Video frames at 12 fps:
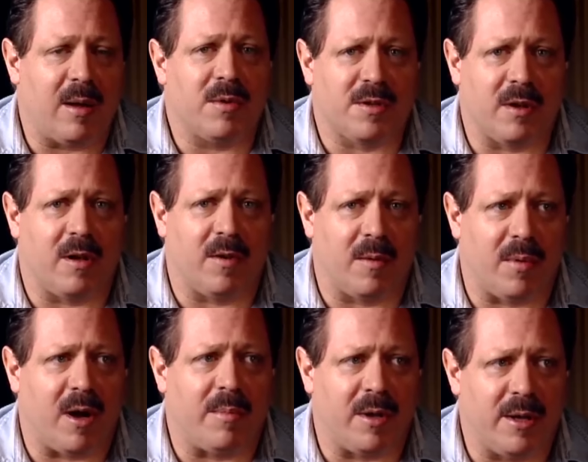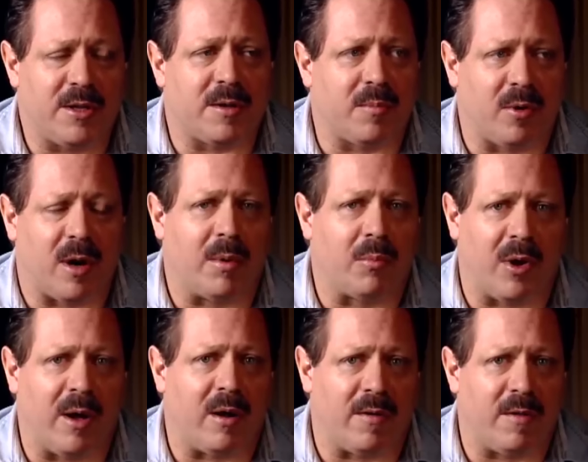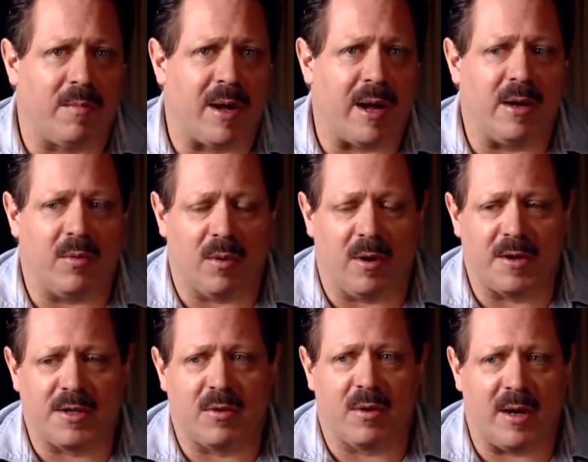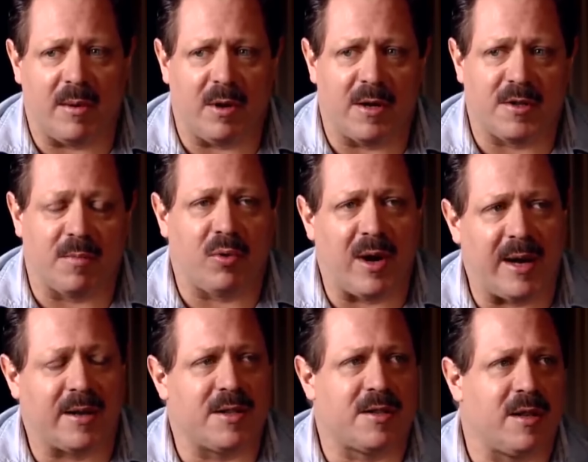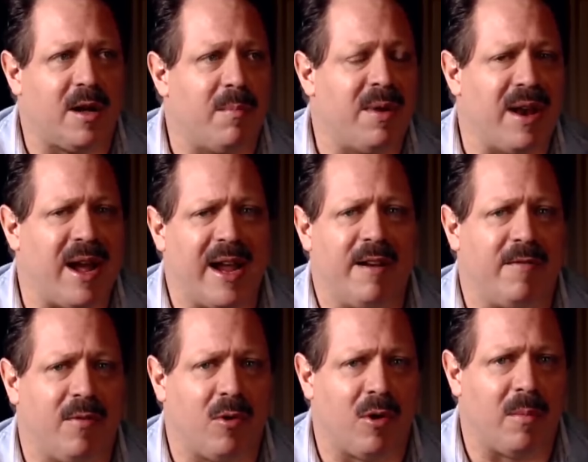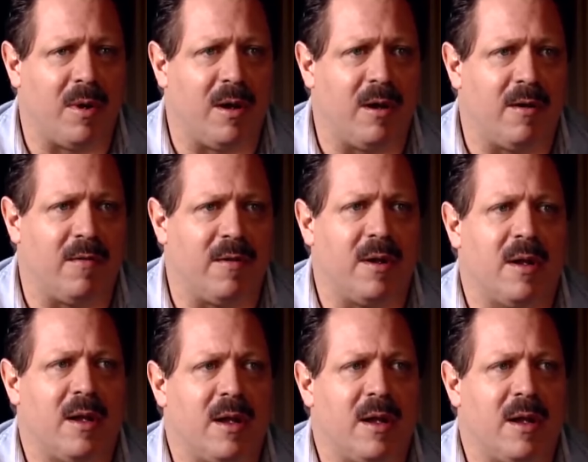That would solve our population problem right off the bat, and it would also enable us to practice a benign form of